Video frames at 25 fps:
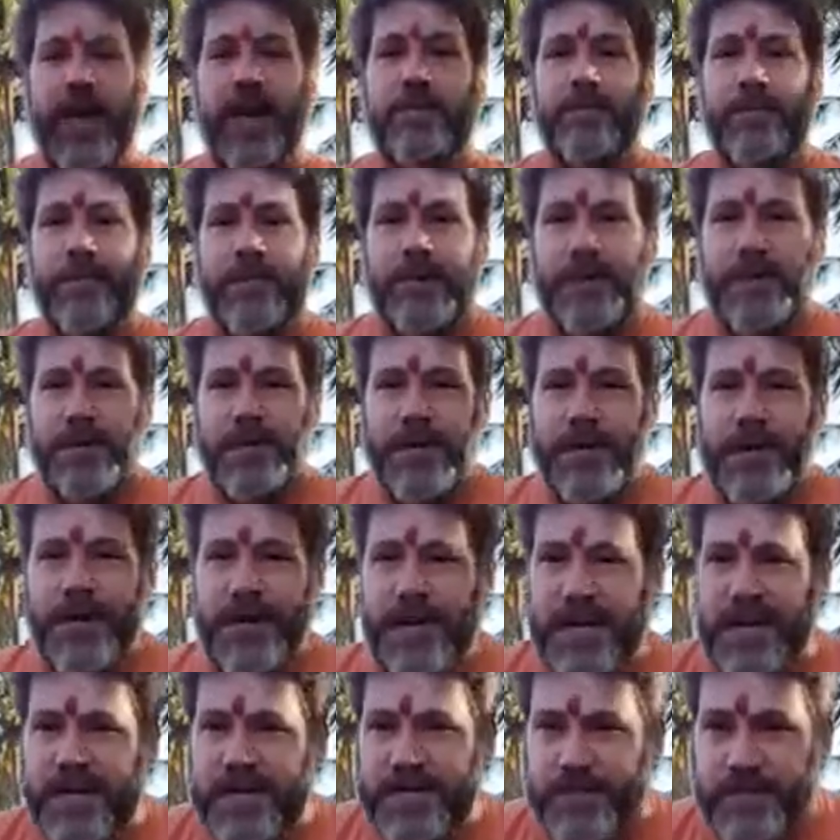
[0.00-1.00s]
upper
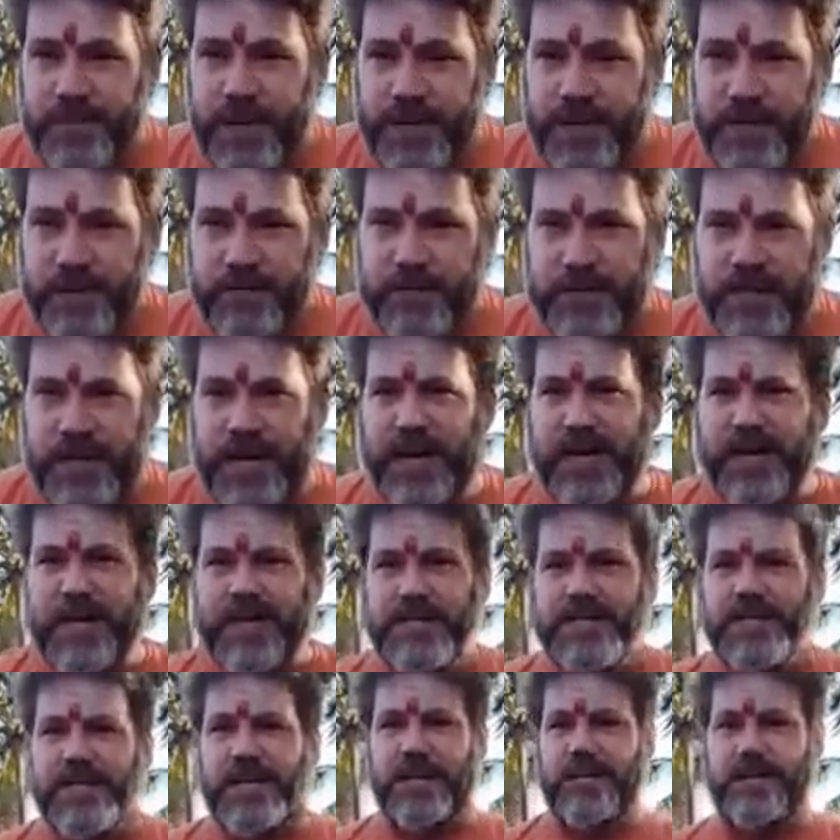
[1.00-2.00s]
inner aspect of
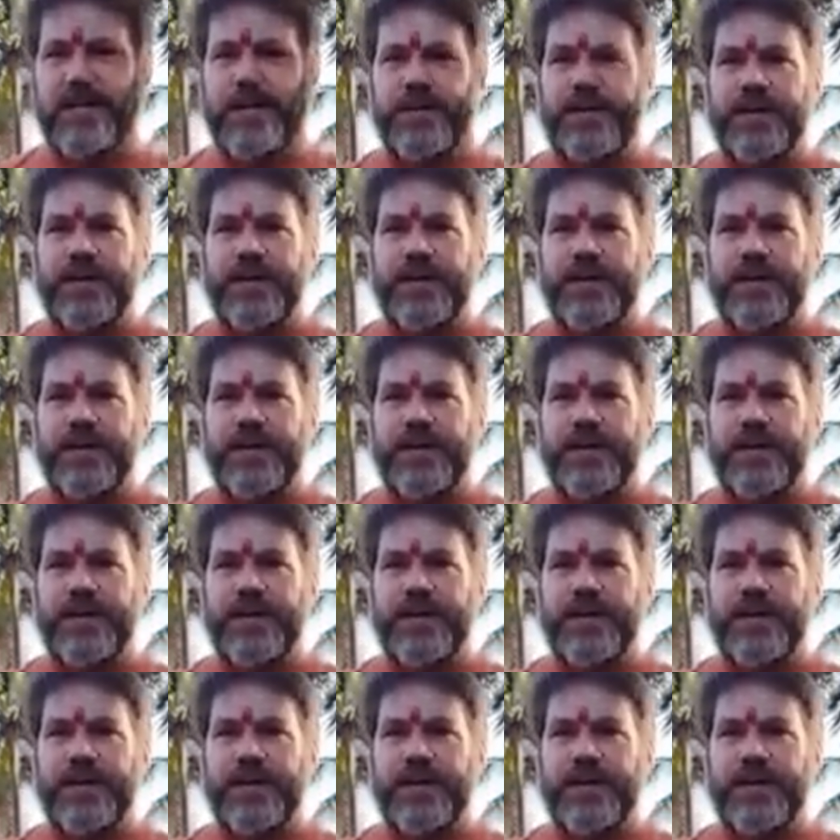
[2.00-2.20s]
thighs. I've been